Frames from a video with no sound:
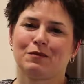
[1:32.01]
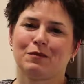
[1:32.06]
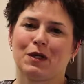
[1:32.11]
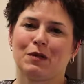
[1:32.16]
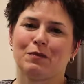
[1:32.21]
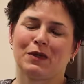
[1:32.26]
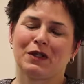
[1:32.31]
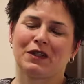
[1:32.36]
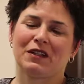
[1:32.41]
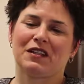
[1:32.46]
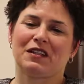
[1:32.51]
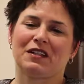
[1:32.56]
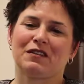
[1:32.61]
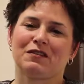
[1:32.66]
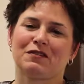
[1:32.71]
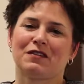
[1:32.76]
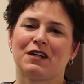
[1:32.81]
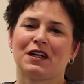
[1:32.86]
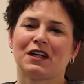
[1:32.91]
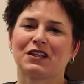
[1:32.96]
ability to
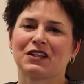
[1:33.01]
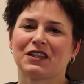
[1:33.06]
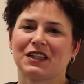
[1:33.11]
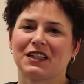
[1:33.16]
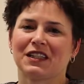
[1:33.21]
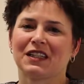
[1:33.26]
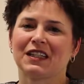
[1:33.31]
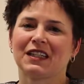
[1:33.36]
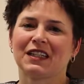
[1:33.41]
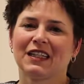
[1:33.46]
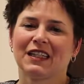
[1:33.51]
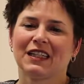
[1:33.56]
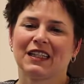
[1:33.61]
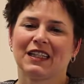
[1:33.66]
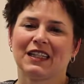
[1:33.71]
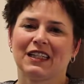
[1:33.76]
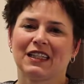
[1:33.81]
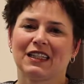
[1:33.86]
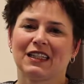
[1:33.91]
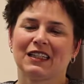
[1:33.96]
function
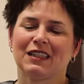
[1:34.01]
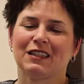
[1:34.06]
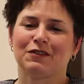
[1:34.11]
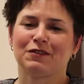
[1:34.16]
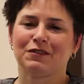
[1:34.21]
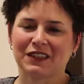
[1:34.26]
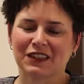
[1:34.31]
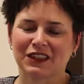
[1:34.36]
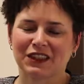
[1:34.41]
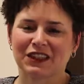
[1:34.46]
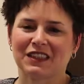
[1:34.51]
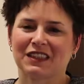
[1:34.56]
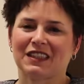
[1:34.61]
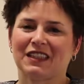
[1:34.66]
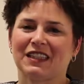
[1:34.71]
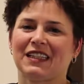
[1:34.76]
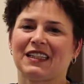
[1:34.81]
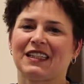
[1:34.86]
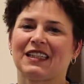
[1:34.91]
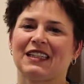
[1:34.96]

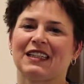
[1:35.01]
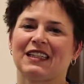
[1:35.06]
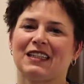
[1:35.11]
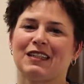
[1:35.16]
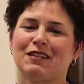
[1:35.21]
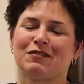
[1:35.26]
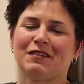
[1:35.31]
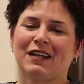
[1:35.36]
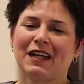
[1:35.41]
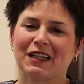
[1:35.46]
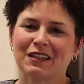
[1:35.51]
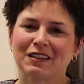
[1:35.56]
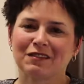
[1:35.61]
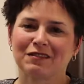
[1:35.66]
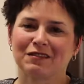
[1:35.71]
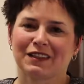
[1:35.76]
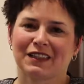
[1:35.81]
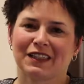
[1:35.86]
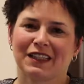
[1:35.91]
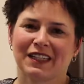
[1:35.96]
efficiently,
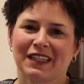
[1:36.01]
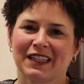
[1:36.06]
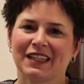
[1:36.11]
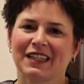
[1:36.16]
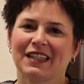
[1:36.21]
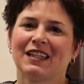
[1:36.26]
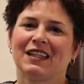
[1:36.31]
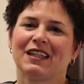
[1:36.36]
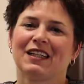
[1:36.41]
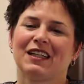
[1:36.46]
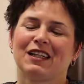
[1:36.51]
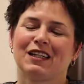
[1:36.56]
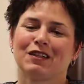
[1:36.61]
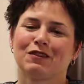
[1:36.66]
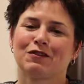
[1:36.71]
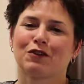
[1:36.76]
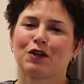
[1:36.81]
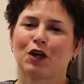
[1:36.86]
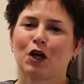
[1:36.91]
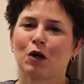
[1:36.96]
effectively
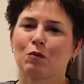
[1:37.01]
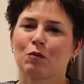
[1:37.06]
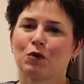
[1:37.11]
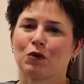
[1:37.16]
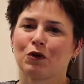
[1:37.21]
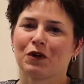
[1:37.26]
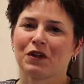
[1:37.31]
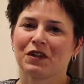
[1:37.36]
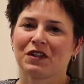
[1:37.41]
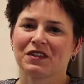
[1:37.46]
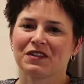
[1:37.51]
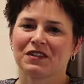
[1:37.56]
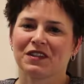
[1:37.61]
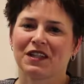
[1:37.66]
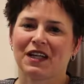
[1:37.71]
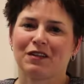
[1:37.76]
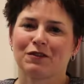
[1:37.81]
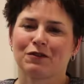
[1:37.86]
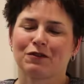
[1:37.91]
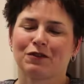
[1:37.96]
for our boards
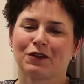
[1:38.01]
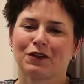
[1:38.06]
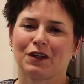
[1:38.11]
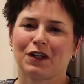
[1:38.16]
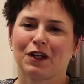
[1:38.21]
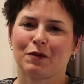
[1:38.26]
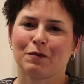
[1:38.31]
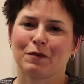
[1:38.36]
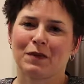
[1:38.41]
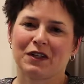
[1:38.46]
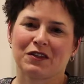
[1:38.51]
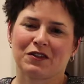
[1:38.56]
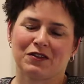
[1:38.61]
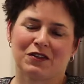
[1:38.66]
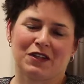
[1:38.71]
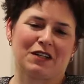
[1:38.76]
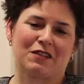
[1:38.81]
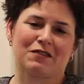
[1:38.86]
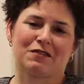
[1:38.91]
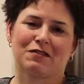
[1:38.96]
and for our
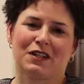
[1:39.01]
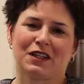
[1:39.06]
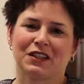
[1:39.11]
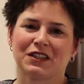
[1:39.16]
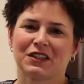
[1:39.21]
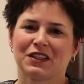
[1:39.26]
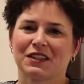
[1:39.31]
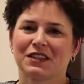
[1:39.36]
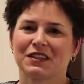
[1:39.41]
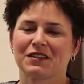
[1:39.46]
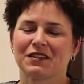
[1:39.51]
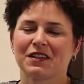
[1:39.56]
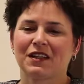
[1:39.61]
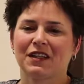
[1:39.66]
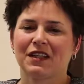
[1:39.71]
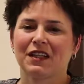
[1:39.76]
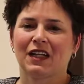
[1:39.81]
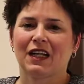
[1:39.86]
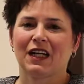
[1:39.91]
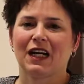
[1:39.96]
administrative functions.
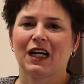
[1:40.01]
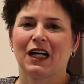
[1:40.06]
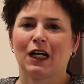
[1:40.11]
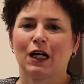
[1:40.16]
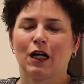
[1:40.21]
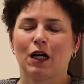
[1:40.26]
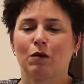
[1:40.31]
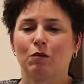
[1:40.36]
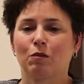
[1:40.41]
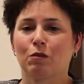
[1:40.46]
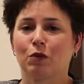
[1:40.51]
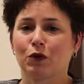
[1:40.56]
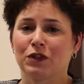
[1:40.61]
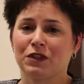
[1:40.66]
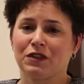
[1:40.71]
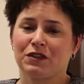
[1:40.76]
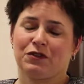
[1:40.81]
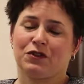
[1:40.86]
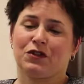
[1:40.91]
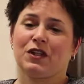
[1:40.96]

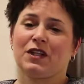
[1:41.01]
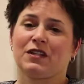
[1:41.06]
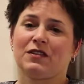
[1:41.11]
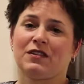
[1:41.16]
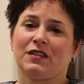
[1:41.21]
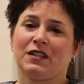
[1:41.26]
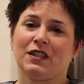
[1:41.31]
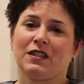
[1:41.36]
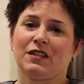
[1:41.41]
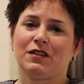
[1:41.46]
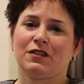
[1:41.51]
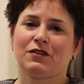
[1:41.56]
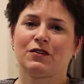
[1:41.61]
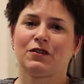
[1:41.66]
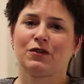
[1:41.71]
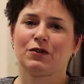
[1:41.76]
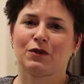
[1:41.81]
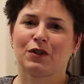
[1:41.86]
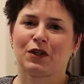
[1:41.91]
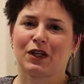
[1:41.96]
Boards of trustees
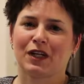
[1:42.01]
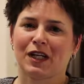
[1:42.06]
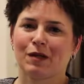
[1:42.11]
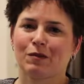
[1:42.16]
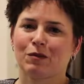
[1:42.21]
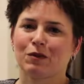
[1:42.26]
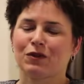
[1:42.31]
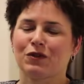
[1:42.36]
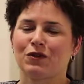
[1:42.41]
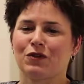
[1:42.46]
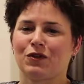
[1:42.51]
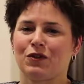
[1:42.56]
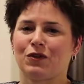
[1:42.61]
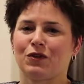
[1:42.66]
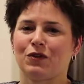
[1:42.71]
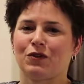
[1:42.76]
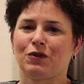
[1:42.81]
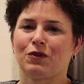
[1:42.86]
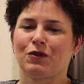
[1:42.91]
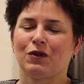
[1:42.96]
who are able
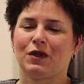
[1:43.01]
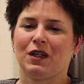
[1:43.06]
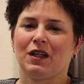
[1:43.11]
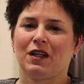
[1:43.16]
to